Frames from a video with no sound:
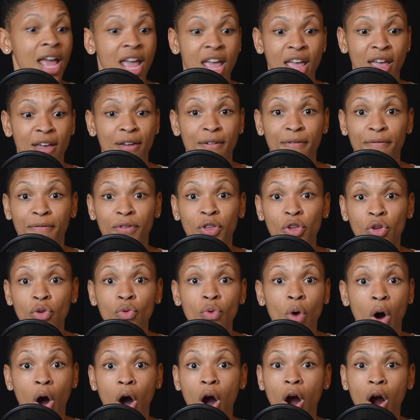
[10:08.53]
If
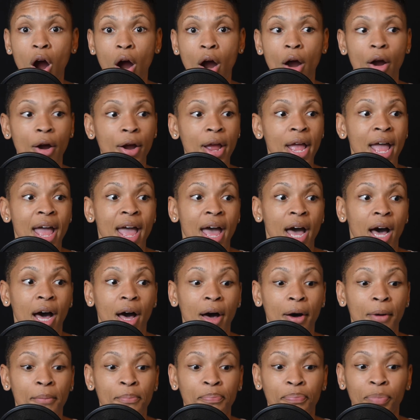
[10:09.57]
you are
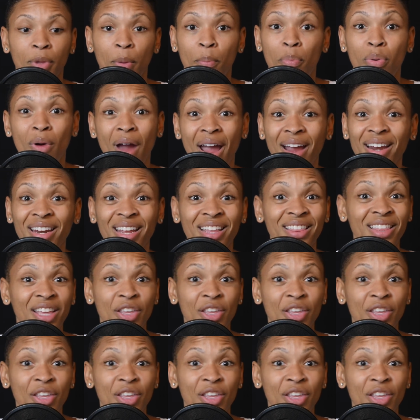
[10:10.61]
pregnant,